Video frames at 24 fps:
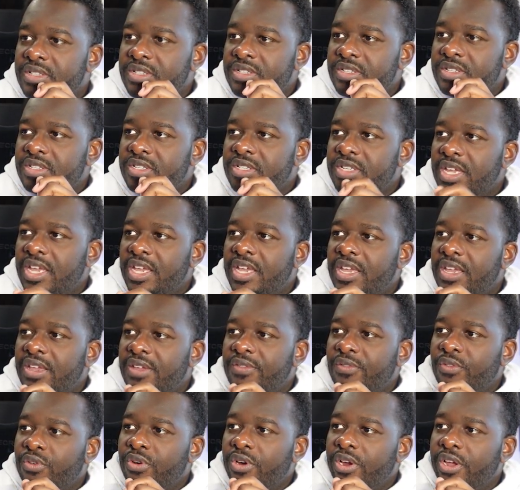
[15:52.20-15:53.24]

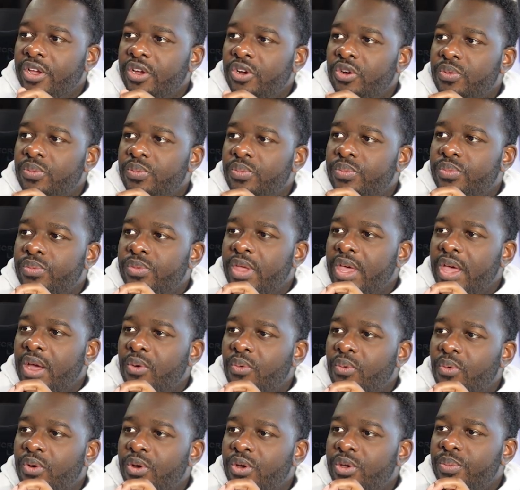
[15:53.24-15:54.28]
save or help that
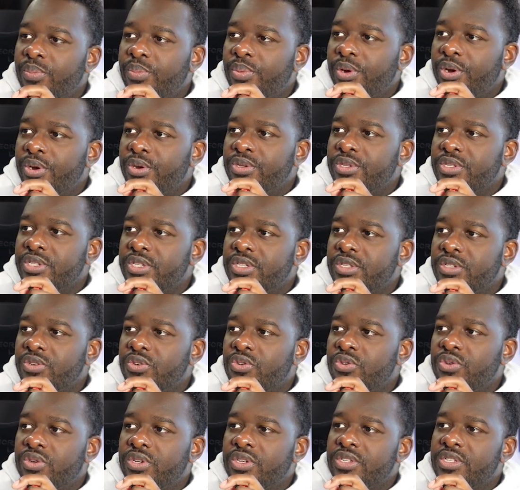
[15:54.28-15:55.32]
one person
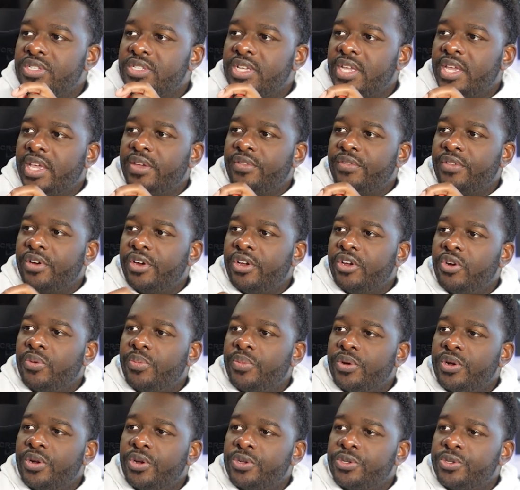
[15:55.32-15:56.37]
who could save or help
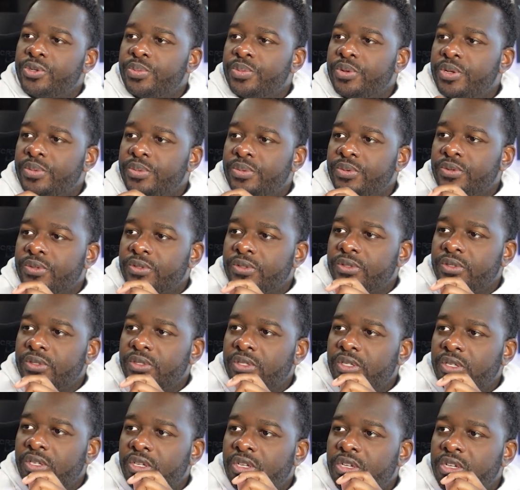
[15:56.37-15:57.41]
100 people.
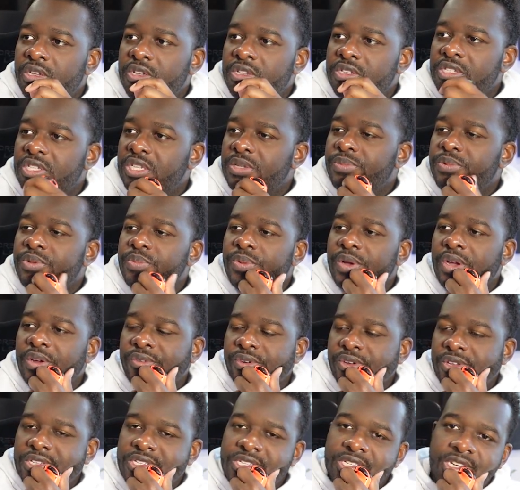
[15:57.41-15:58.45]
Simply by
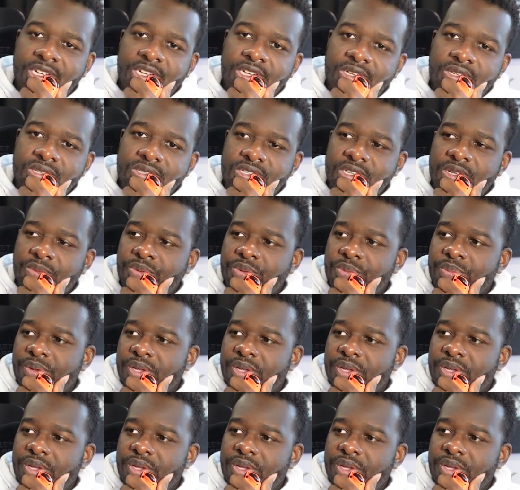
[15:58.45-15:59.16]
reaching out, simply